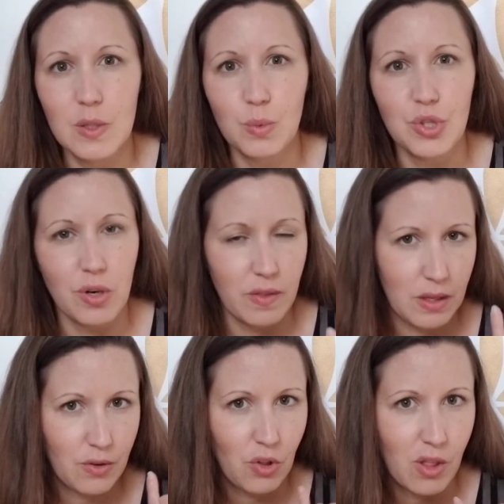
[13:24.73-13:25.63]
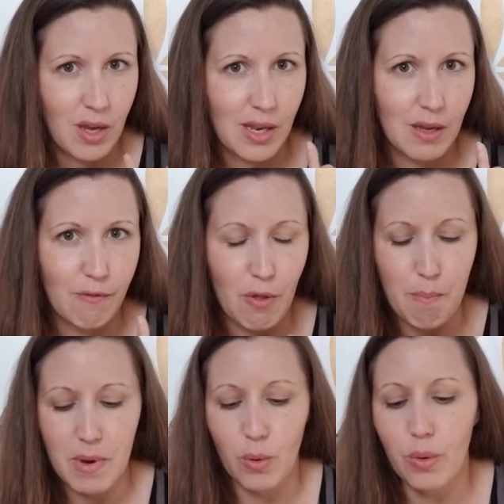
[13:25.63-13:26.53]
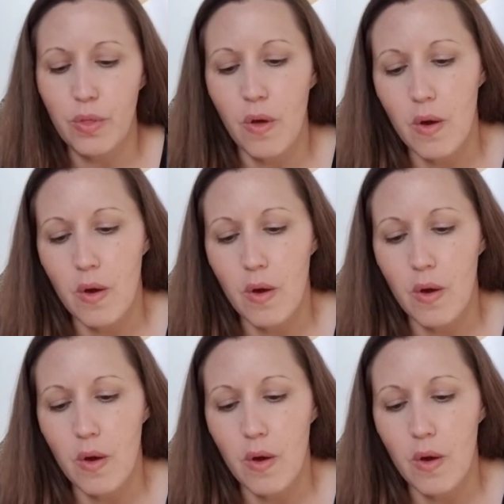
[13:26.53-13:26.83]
which are the inner lining of the mouth.